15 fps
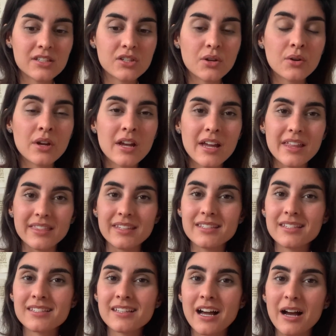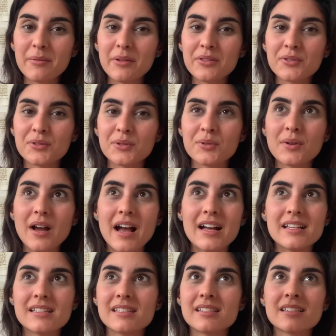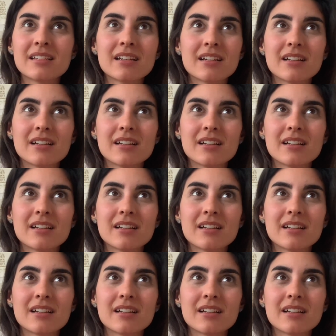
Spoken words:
So this is coming through as